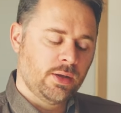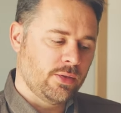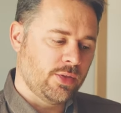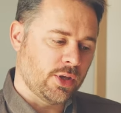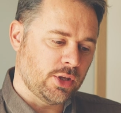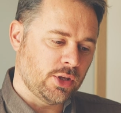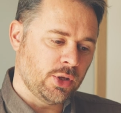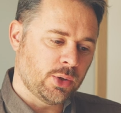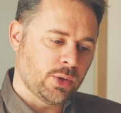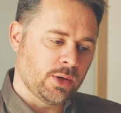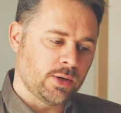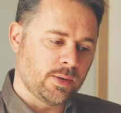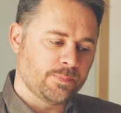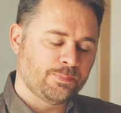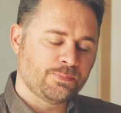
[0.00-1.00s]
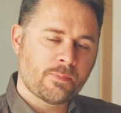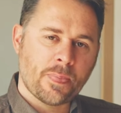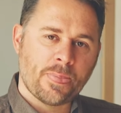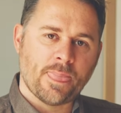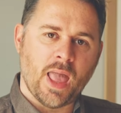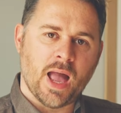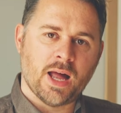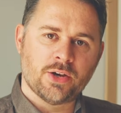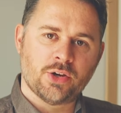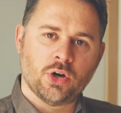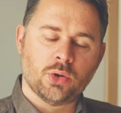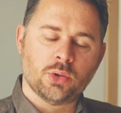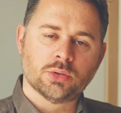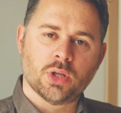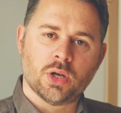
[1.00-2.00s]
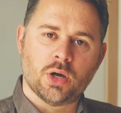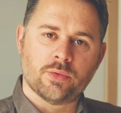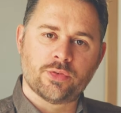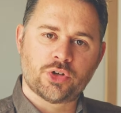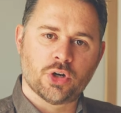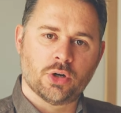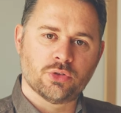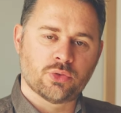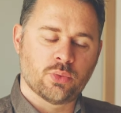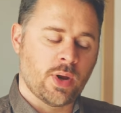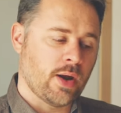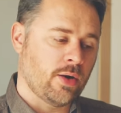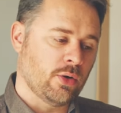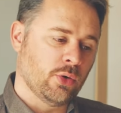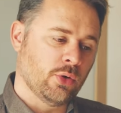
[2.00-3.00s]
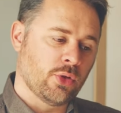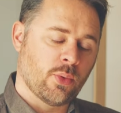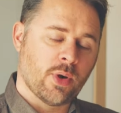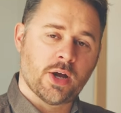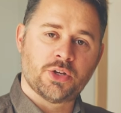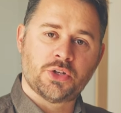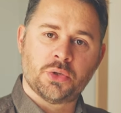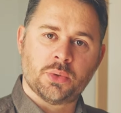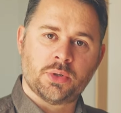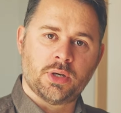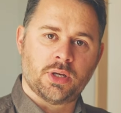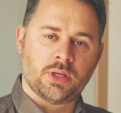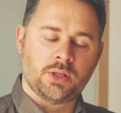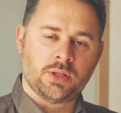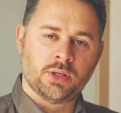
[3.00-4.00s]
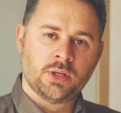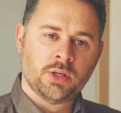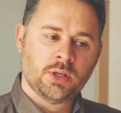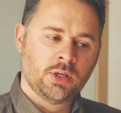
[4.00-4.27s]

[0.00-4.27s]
that you can handhold a lot of shots where otherwise you would need